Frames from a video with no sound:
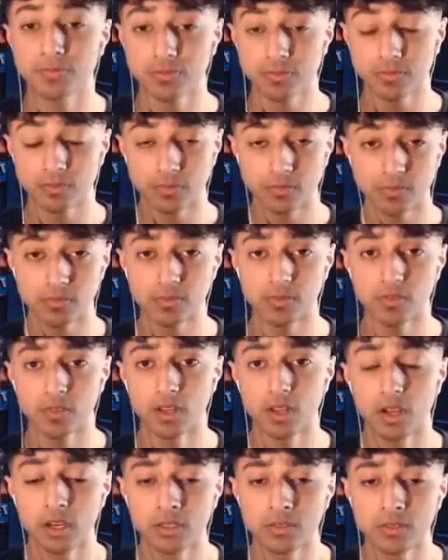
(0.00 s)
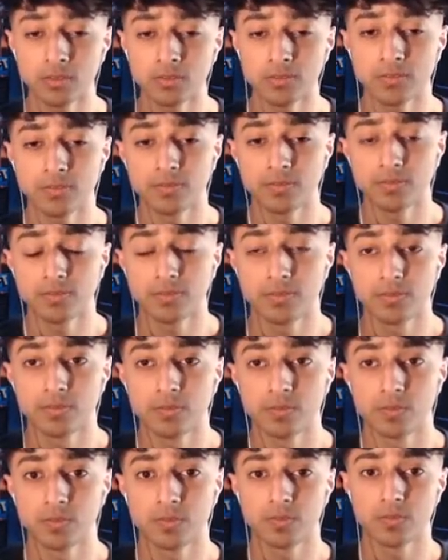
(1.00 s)

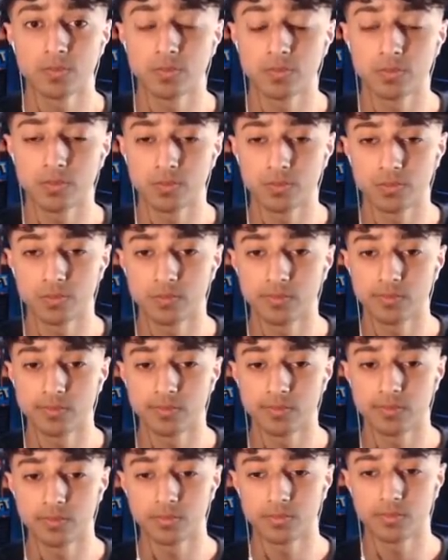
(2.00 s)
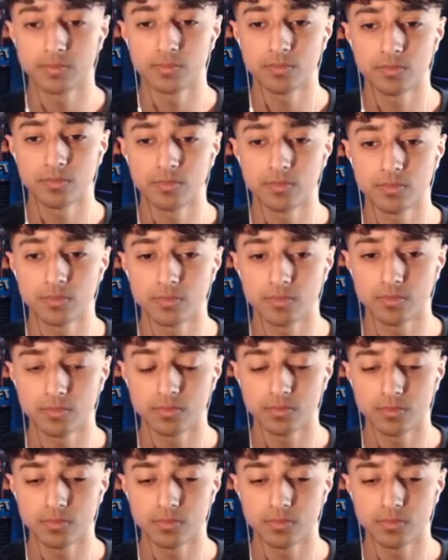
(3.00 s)
(silence)